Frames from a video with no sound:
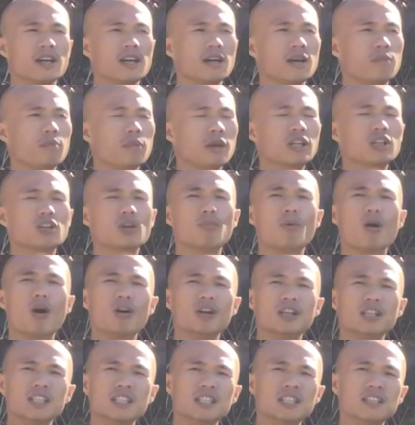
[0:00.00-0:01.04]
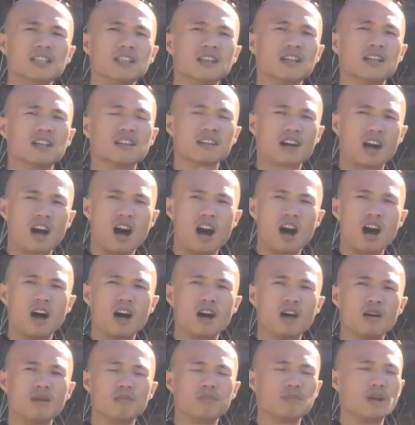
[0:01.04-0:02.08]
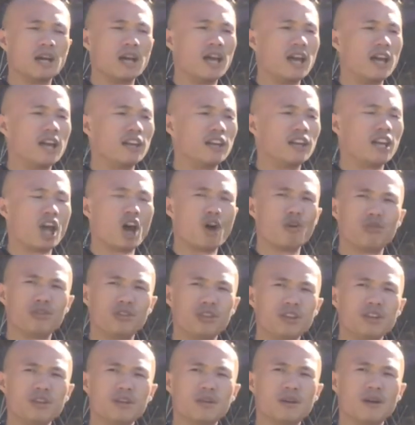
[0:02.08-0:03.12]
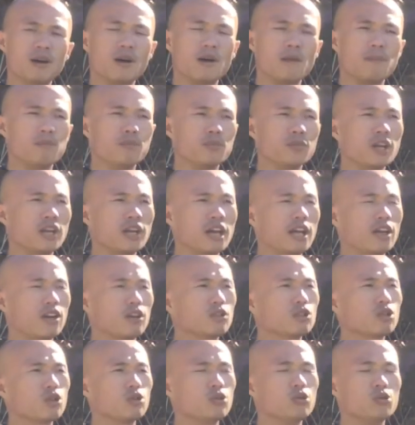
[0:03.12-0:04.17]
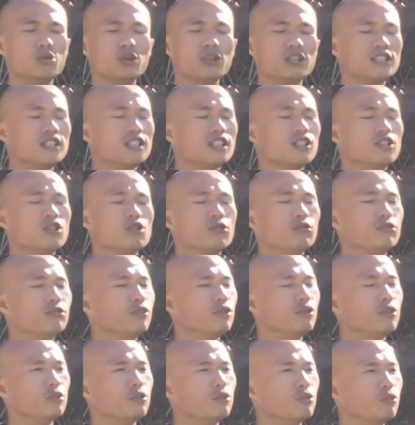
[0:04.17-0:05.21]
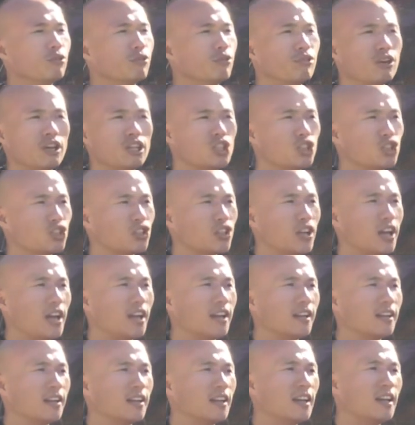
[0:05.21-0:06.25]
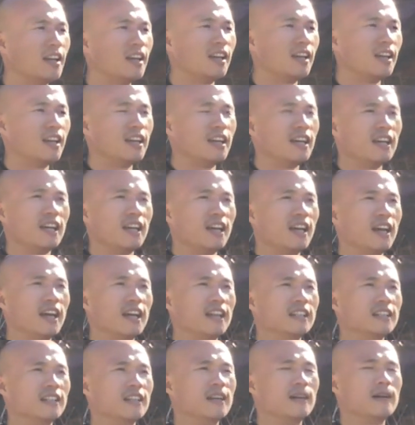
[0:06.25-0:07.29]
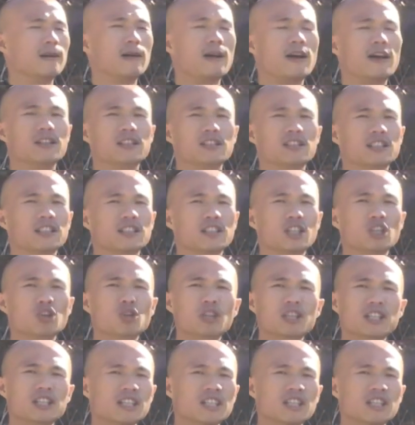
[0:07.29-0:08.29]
make your body uh, calm and healthy um, and also you easy to feel fresh and and uh, and healing in